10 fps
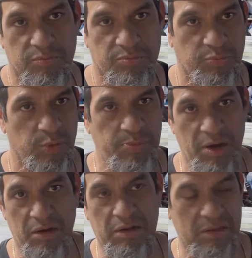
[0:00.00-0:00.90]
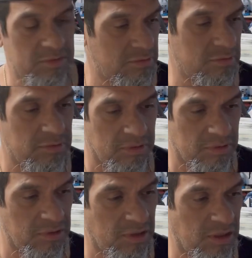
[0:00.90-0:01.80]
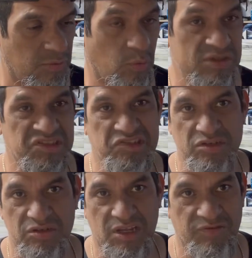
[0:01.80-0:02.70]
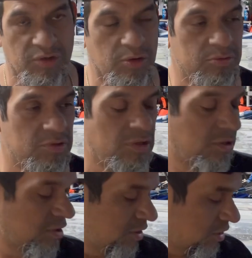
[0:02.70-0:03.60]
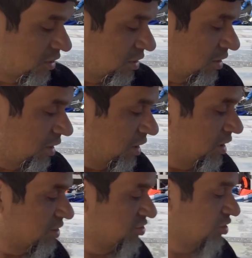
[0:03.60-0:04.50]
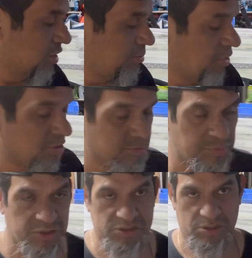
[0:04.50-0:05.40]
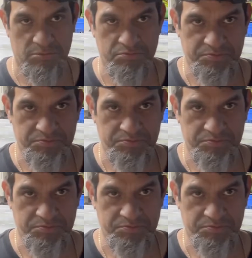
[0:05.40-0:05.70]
repaired it. Wasn't too difficult. Took it apart and put some